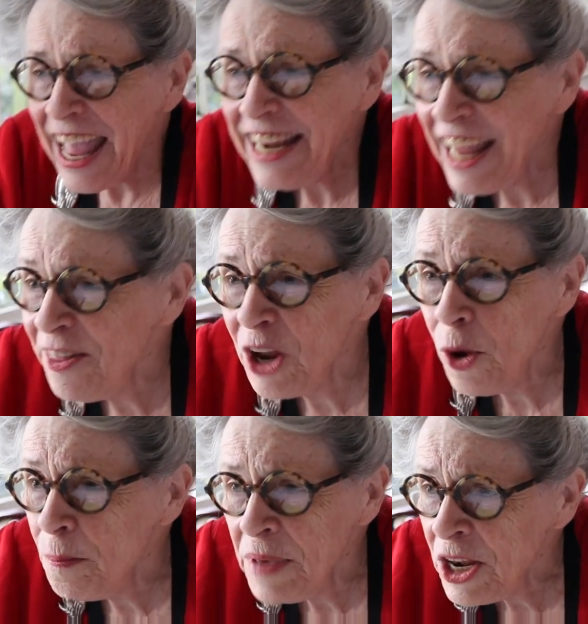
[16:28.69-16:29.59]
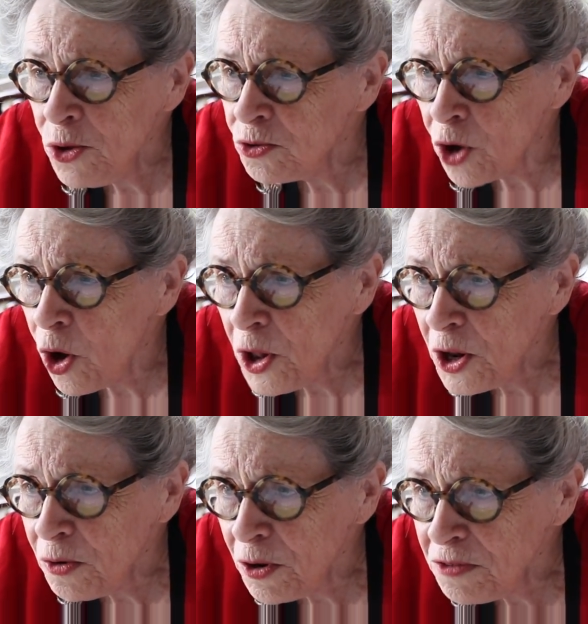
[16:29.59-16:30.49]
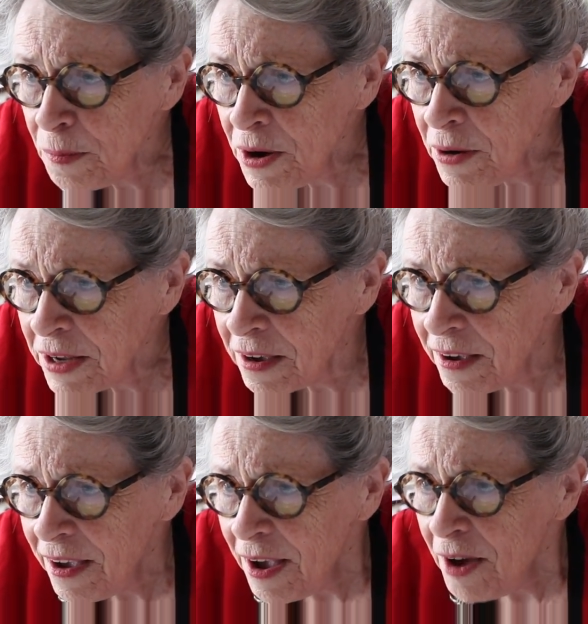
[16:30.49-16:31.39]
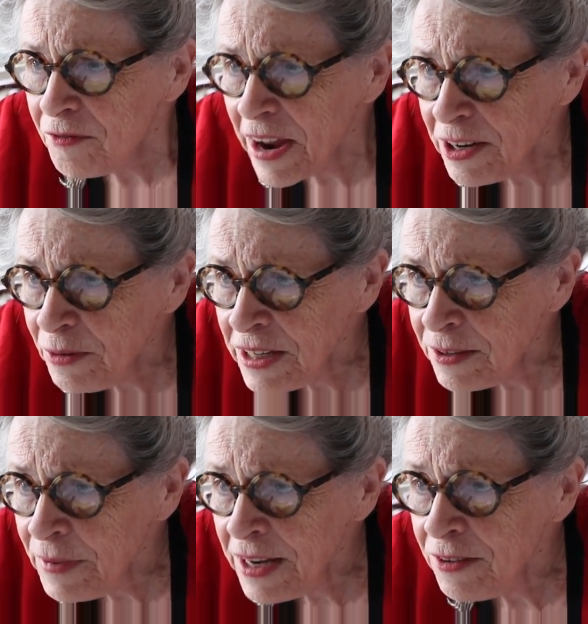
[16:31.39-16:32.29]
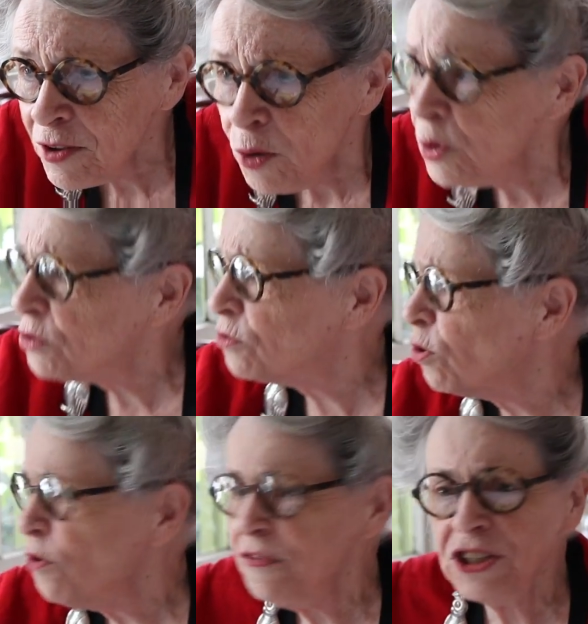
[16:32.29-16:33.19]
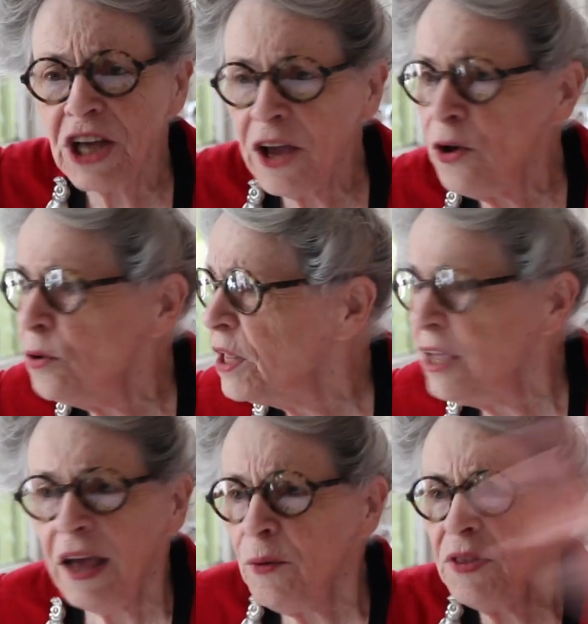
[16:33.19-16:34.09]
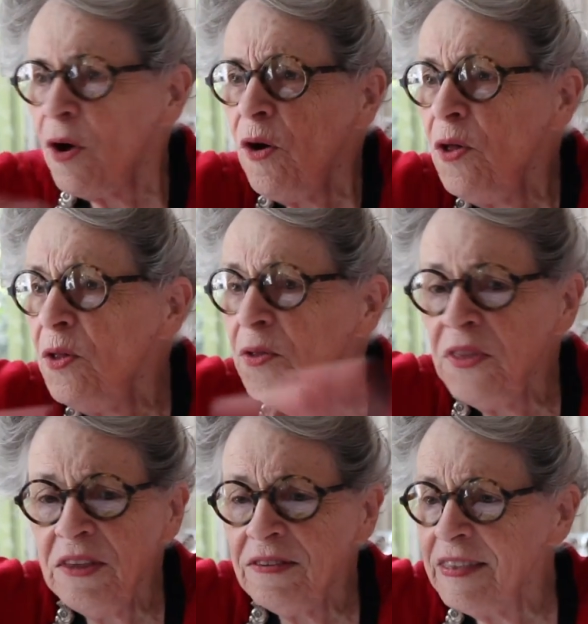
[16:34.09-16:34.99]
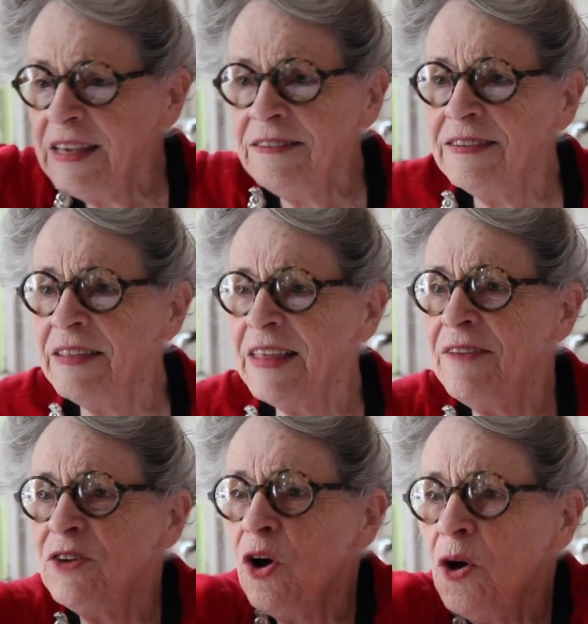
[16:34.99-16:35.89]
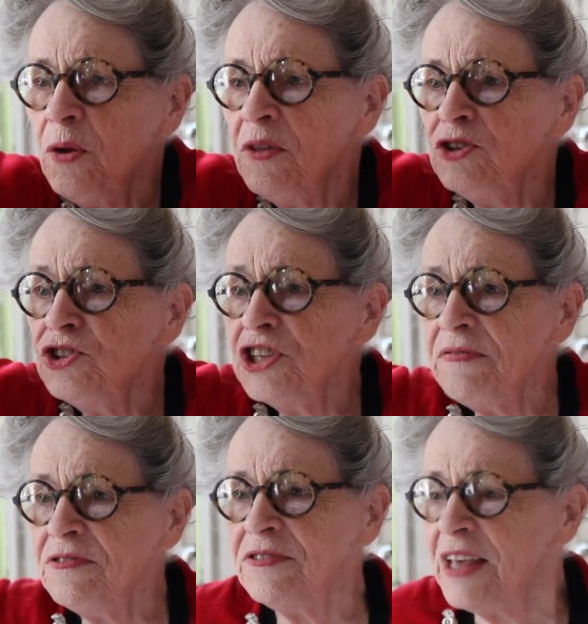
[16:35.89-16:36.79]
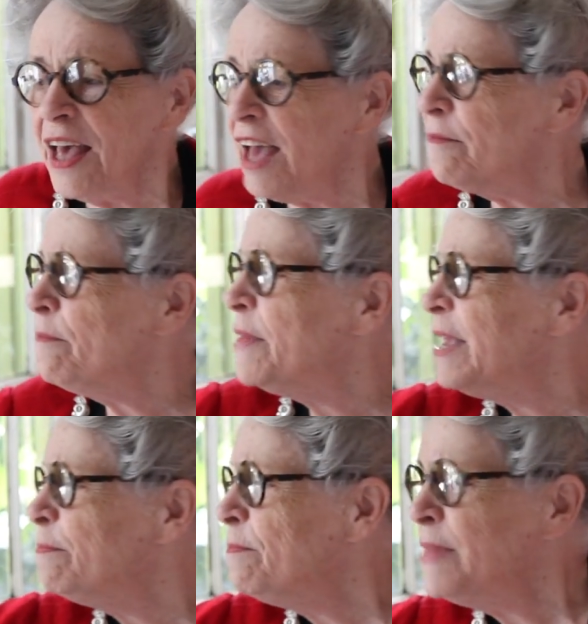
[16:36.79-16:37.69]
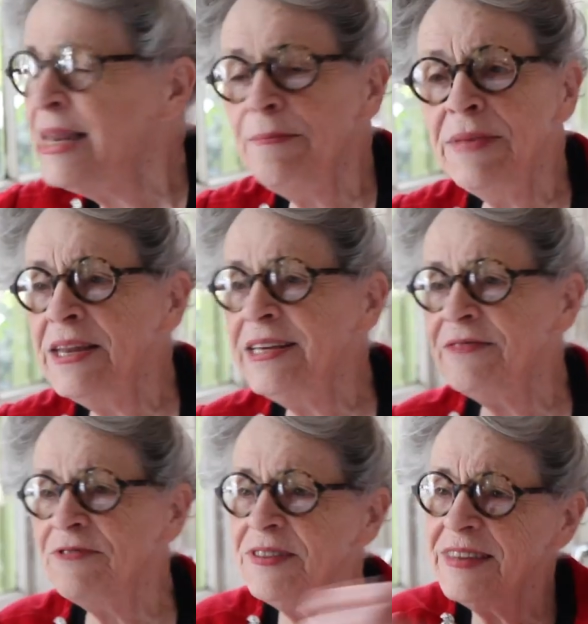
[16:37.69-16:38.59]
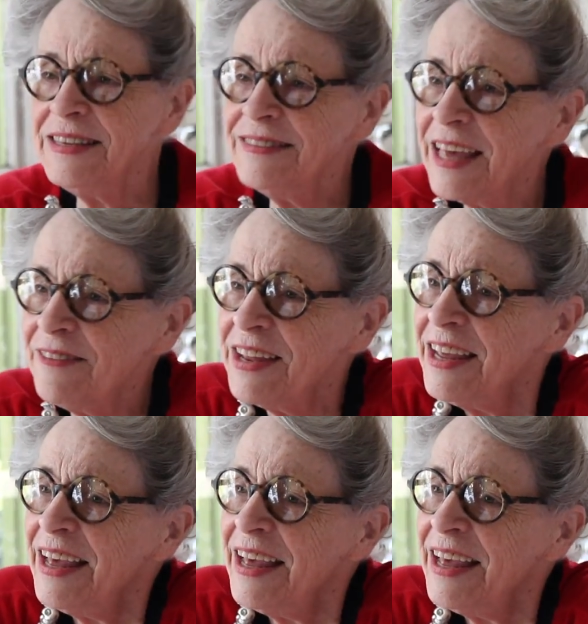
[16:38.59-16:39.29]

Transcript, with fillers: and now there are menus all across America. Yeah. Fried green tomatoes with crawfish aioli, with all these things that they've gone. The chefs have made many, many different things out of it.